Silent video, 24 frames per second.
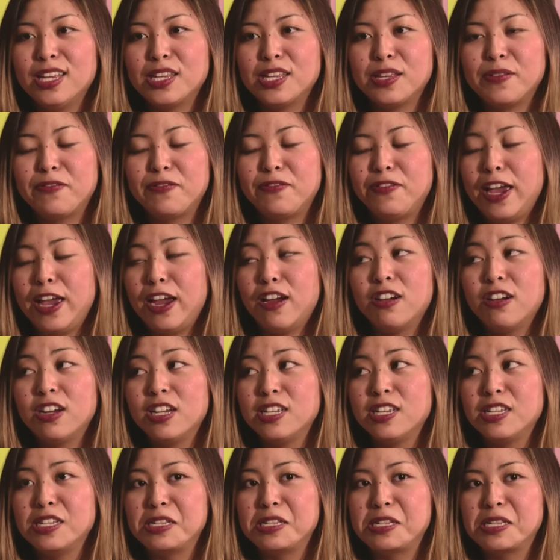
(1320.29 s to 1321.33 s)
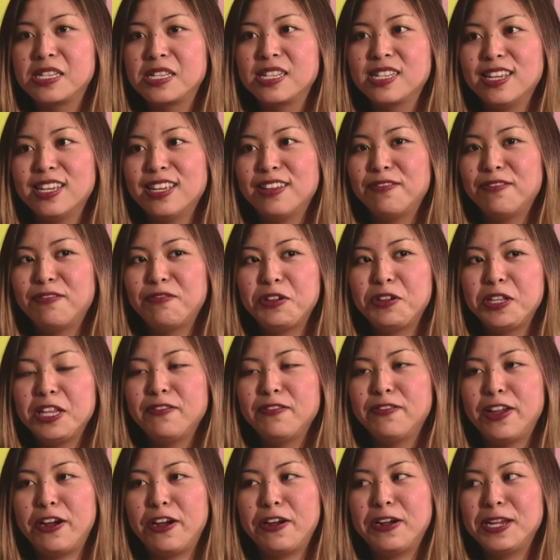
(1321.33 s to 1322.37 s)
it, varies yeah it really
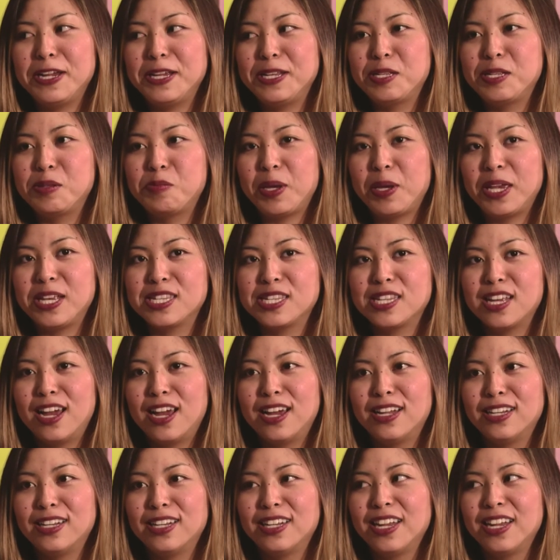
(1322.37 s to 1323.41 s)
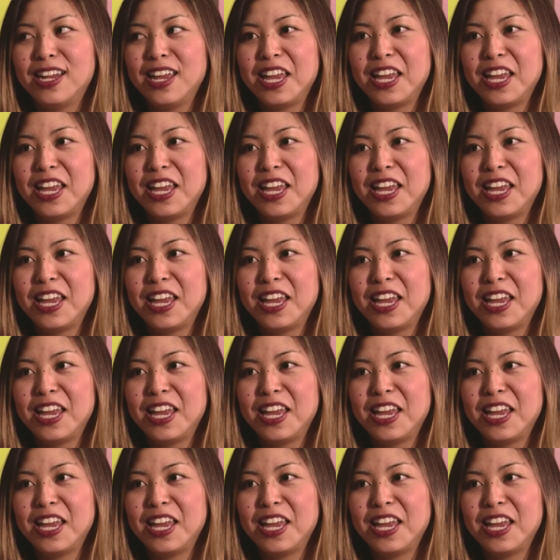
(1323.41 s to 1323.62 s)
varies based on